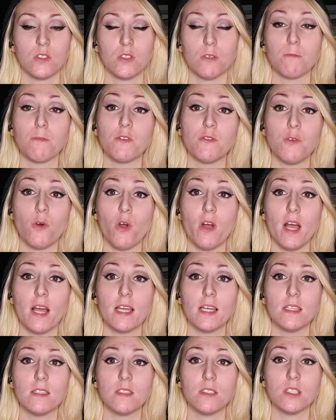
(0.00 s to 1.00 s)
So before I
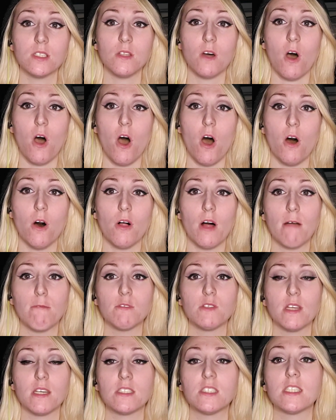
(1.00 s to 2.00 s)
get into the haul, I
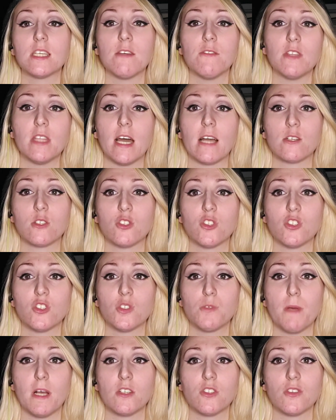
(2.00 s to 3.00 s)
would like to give an extra
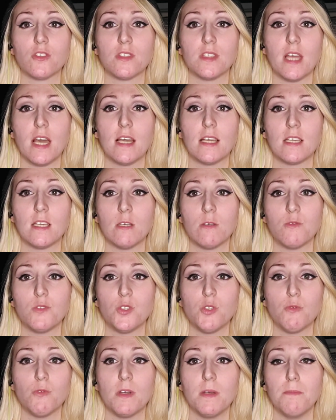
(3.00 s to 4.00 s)
special thank you
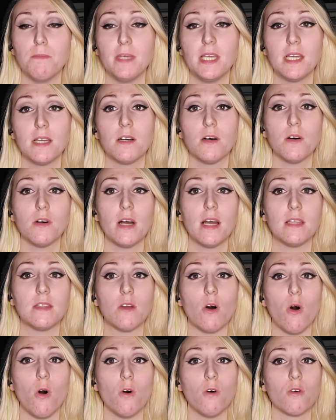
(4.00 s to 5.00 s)
to Emil
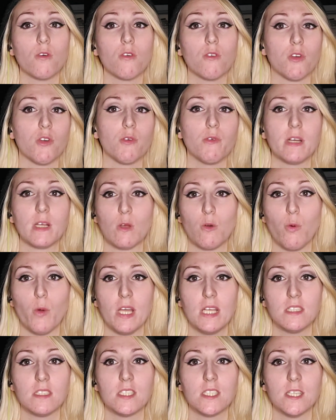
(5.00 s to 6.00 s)
and the whole crew at
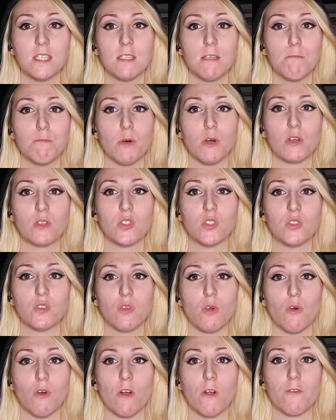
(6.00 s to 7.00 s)
Queen City
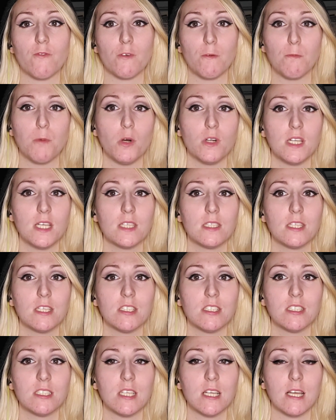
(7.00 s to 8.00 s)
Bookstore for putting
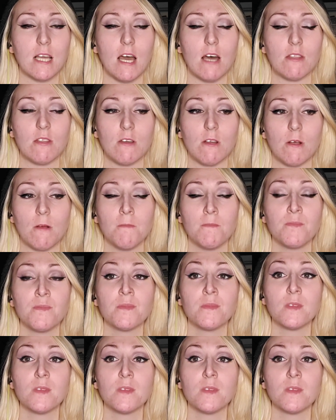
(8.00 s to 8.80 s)
this together.